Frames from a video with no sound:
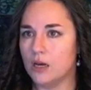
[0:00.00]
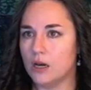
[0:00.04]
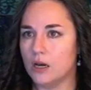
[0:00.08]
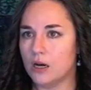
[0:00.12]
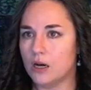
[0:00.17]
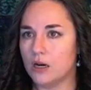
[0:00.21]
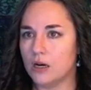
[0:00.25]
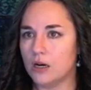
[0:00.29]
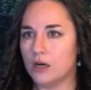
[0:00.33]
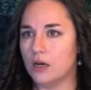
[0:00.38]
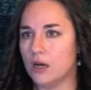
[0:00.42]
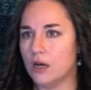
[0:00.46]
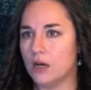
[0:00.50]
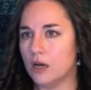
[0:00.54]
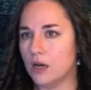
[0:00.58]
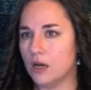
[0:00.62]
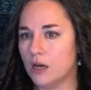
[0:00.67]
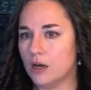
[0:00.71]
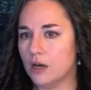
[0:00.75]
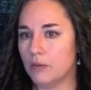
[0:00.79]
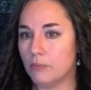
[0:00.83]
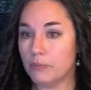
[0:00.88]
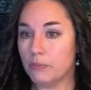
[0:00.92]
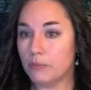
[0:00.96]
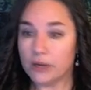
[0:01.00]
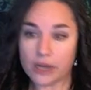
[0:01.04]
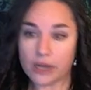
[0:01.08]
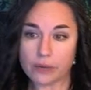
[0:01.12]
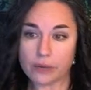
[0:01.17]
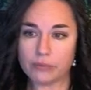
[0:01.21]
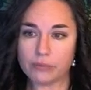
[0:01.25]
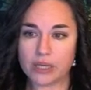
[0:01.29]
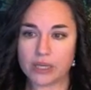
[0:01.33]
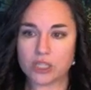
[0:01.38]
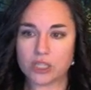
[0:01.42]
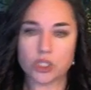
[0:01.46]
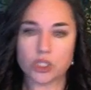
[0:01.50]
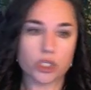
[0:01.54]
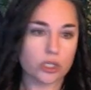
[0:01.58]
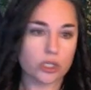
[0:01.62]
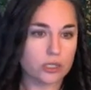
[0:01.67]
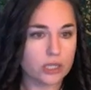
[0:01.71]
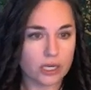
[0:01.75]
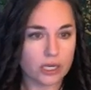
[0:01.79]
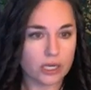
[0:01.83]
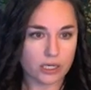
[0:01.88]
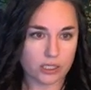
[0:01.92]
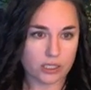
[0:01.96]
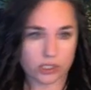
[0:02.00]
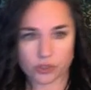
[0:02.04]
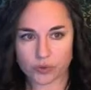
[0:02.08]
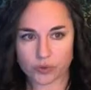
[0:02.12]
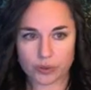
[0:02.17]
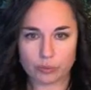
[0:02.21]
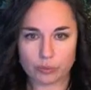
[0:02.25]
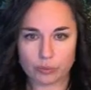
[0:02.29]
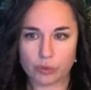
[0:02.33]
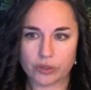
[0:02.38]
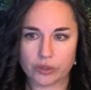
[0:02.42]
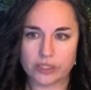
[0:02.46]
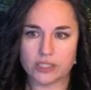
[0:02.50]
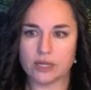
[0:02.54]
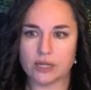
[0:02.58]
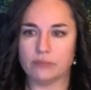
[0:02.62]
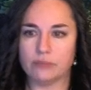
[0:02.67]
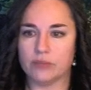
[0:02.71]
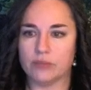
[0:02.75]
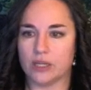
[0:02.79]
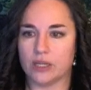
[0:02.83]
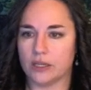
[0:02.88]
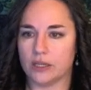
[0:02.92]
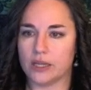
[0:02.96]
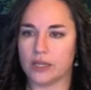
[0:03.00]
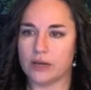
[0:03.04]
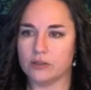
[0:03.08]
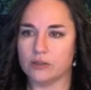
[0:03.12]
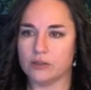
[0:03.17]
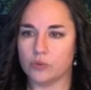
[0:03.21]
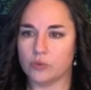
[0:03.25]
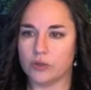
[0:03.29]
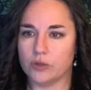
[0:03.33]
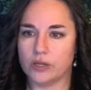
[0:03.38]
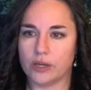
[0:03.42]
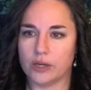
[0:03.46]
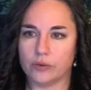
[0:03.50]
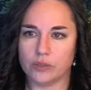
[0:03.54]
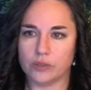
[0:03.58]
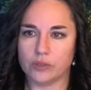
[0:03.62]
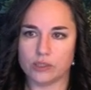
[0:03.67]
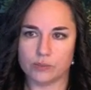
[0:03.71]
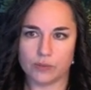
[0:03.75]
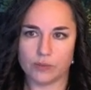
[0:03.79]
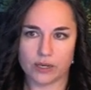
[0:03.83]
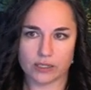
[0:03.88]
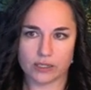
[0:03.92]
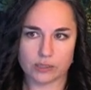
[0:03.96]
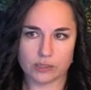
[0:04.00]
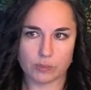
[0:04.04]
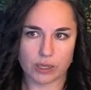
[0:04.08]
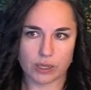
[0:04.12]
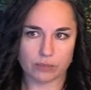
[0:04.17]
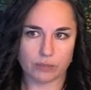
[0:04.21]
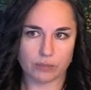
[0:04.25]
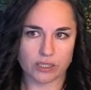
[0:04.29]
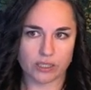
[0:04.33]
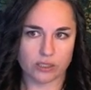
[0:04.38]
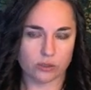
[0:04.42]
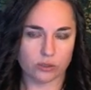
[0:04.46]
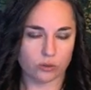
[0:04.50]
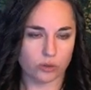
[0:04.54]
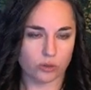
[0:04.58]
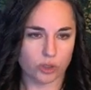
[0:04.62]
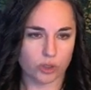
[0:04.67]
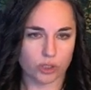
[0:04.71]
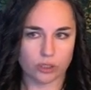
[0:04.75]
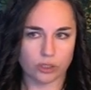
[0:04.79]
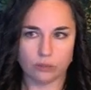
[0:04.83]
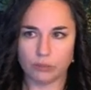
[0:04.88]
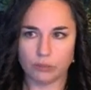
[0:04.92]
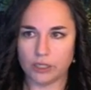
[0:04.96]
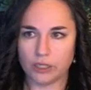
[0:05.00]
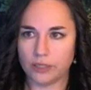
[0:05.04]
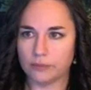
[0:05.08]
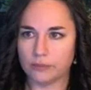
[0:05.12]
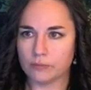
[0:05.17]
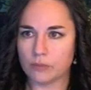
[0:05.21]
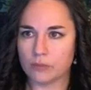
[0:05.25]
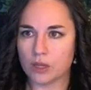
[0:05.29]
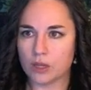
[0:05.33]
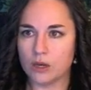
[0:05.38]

But I would make sure that it's 3 point something. That's what I would expect my solution to be.